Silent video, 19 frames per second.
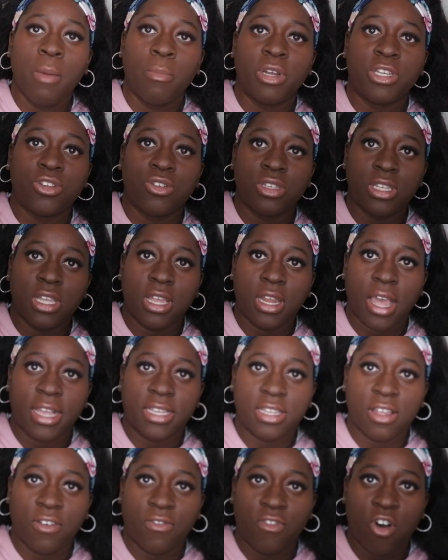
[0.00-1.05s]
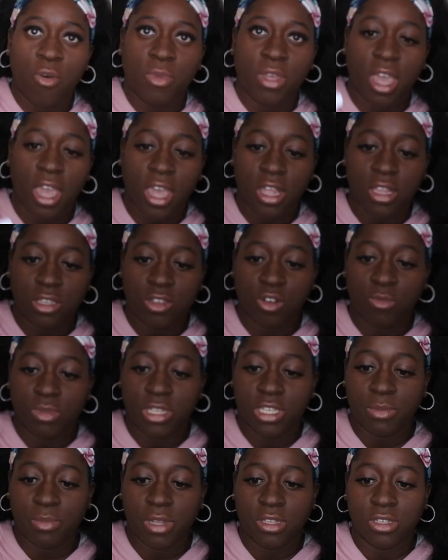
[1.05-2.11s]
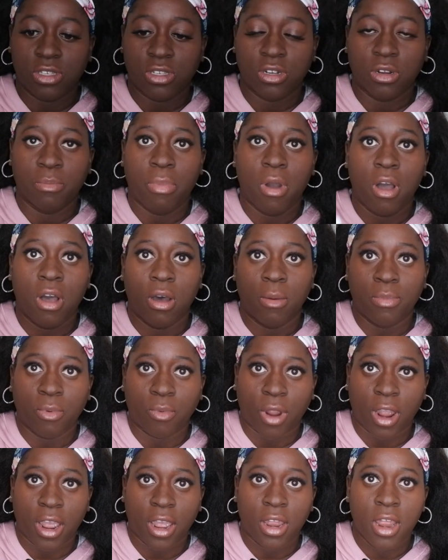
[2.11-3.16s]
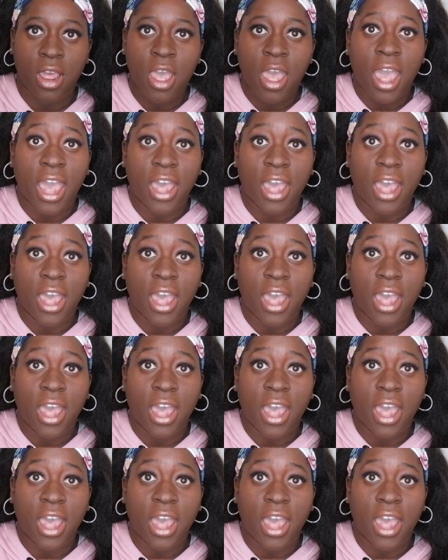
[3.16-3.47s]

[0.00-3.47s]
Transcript: But you see it has that foaming hand soap dispenser pump, right?